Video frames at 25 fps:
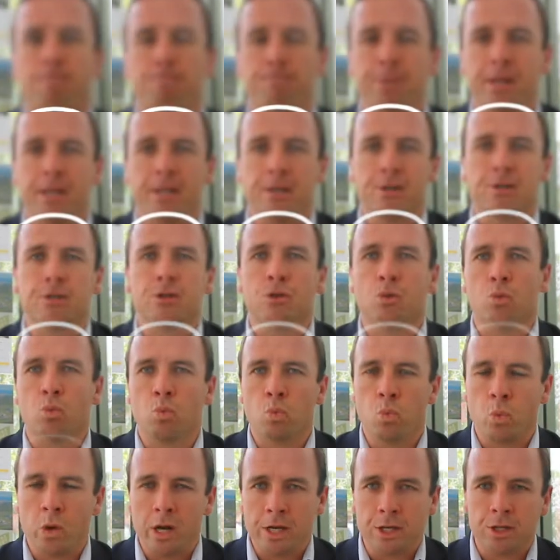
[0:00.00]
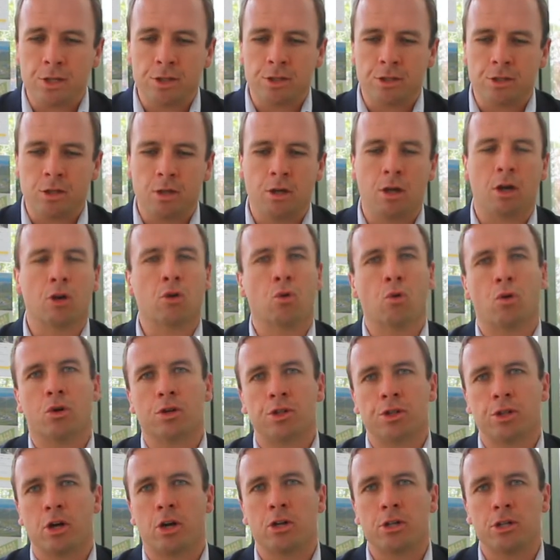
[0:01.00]
bidders registered
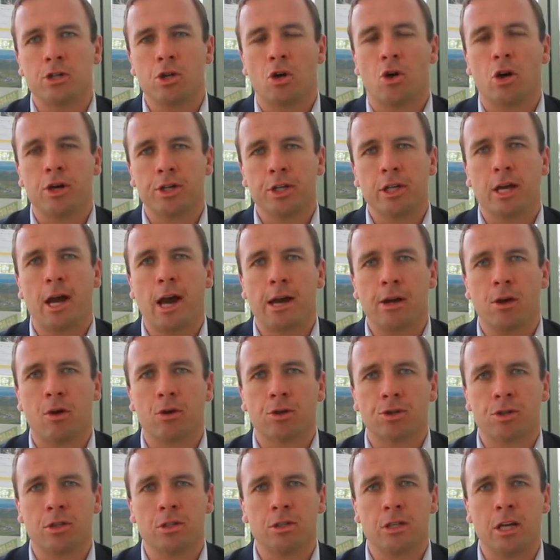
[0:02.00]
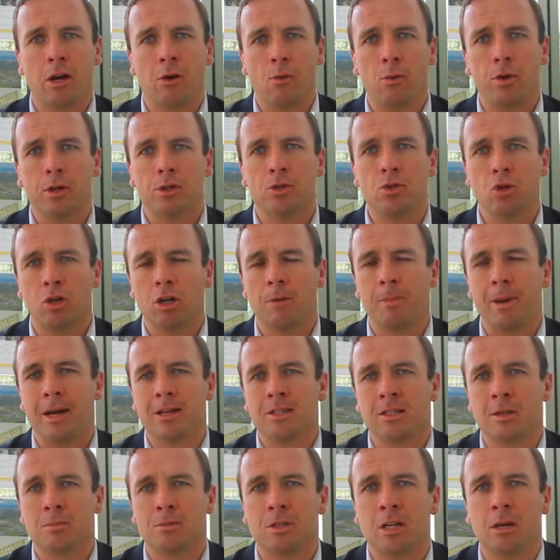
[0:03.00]
across those 98 auctions. Now I want to talk
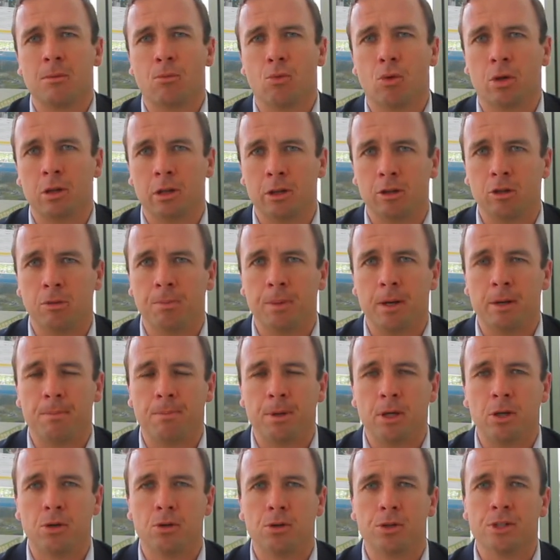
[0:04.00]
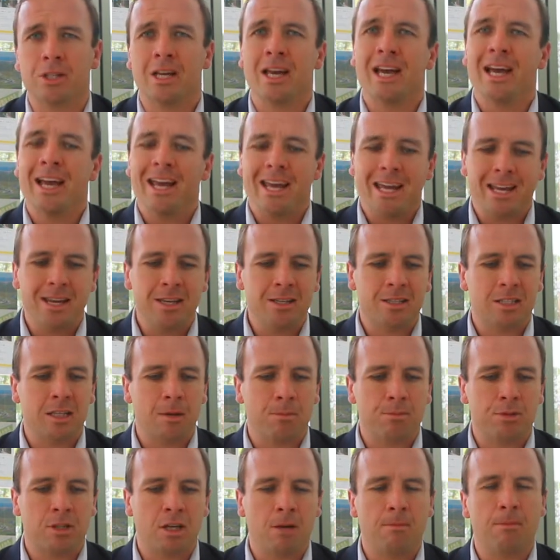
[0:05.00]
about September a little bit, because in
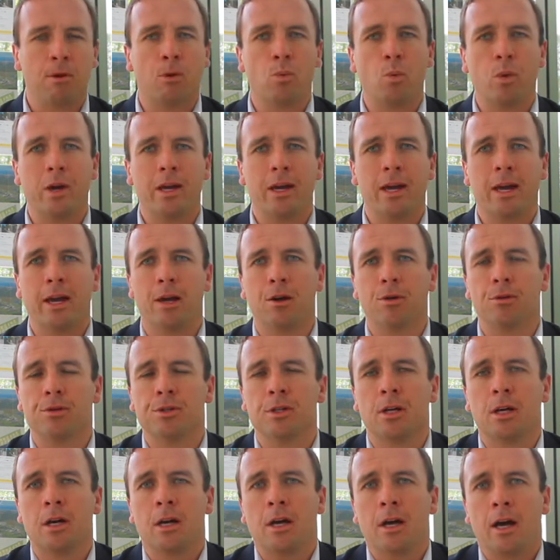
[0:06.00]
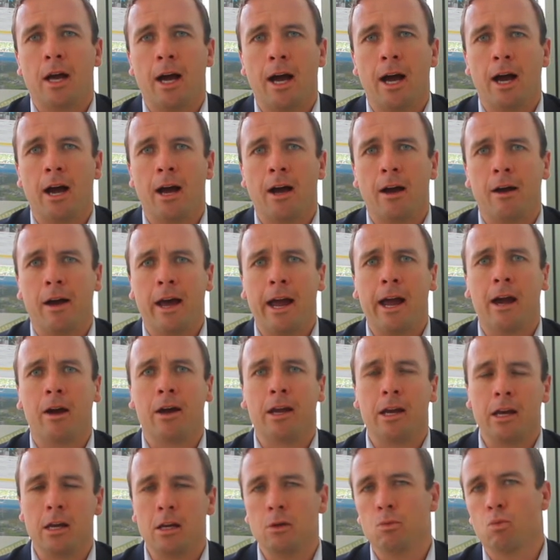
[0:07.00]
September we held
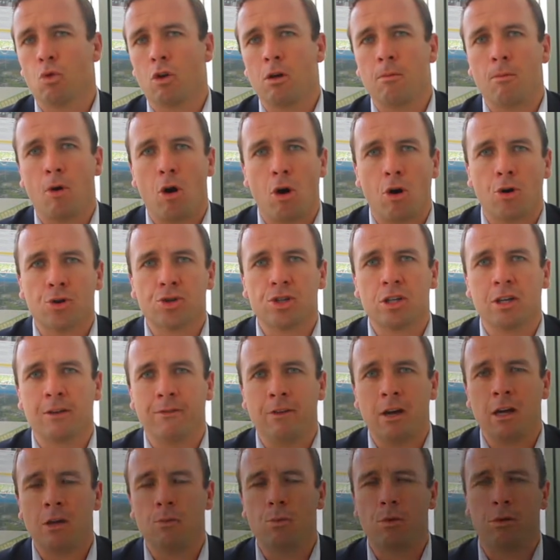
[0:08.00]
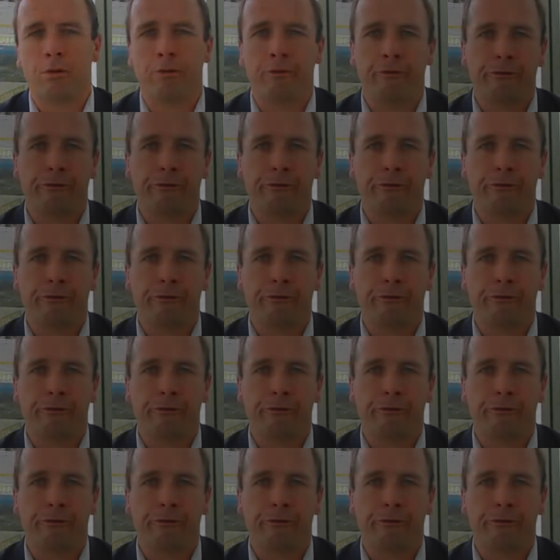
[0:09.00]
our in-room auction event with